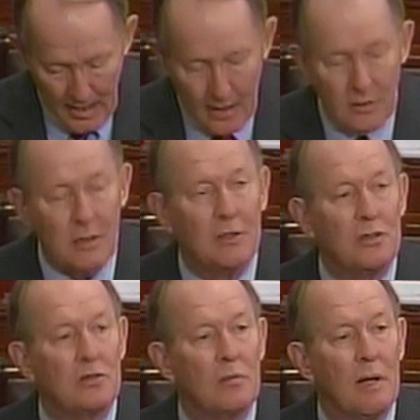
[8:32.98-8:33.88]

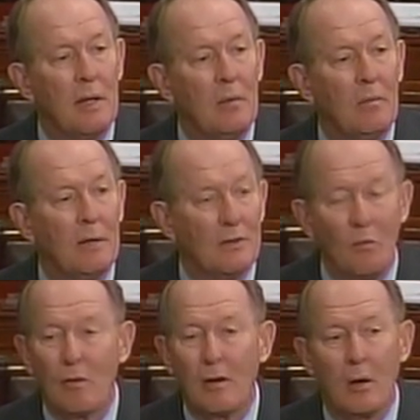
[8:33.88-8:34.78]
such as when he went
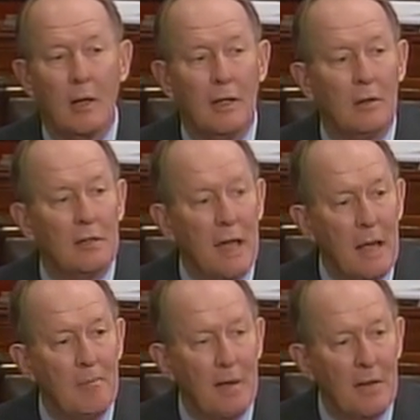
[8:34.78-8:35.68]
to work early on
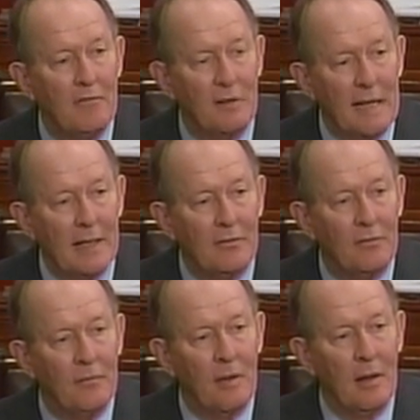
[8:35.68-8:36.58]
campaign
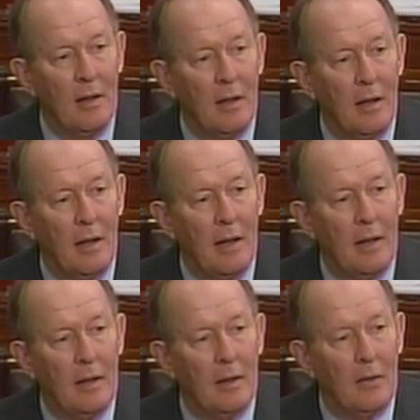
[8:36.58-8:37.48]
finance.
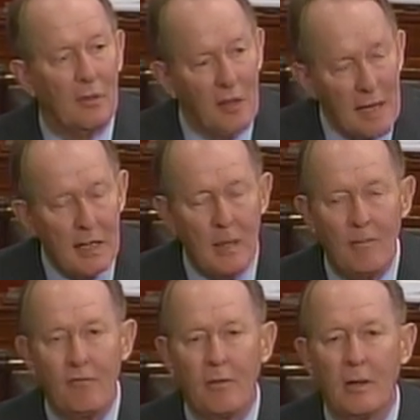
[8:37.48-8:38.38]
I thank
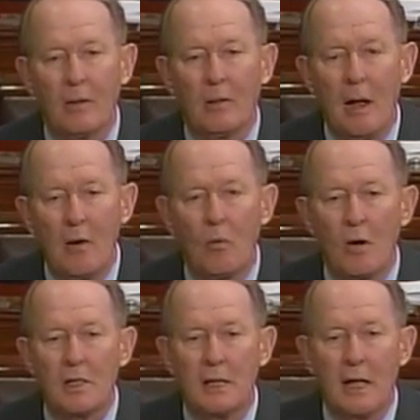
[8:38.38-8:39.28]
him for our
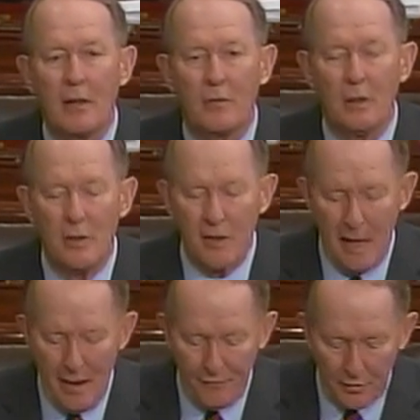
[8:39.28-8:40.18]
work together on the
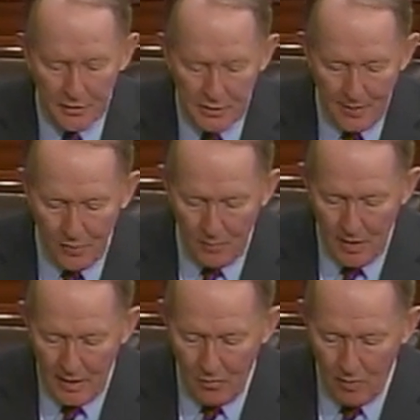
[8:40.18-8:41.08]
Africa
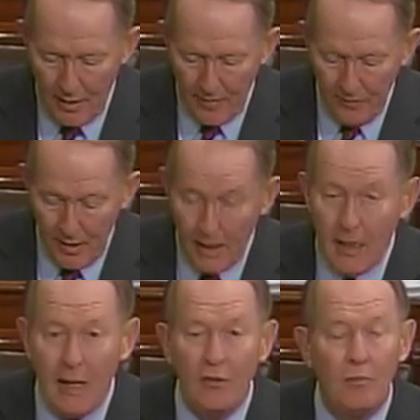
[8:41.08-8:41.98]
Subcommittee, where
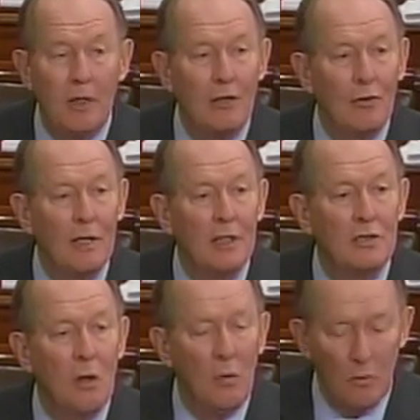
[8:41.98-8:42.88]
he has been during
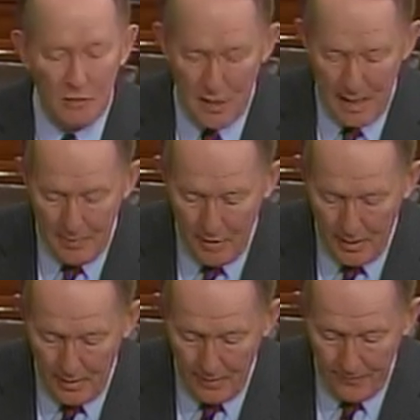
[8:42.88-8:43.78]
his whole time
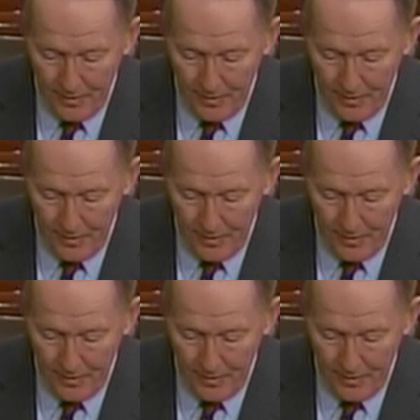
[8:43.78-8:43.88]
here.